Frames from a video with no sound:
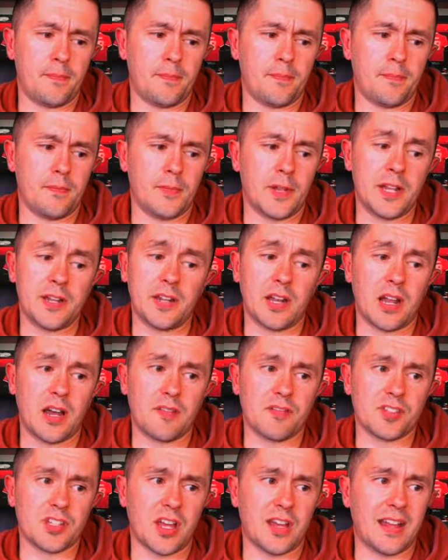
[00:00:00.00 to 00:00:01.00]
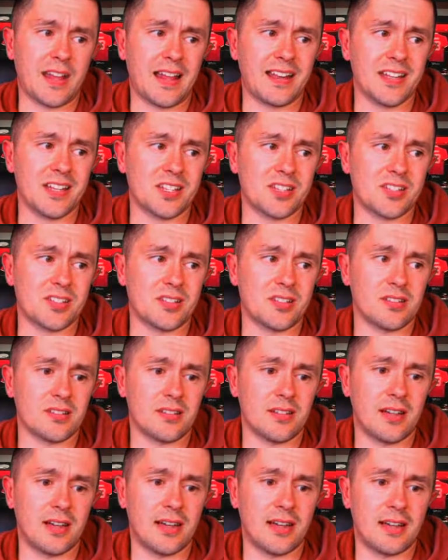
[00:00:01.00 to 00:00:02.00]
Lindelof is on that list,
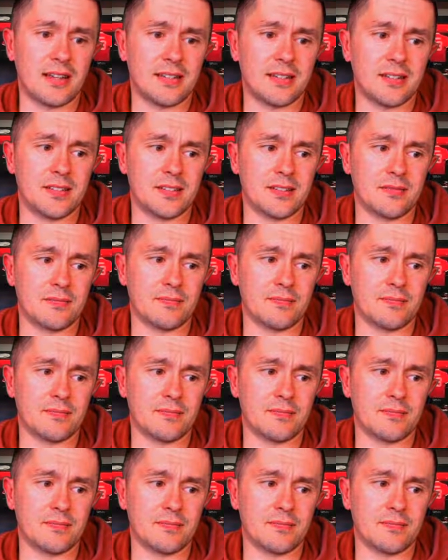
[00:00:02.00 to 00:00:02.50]
and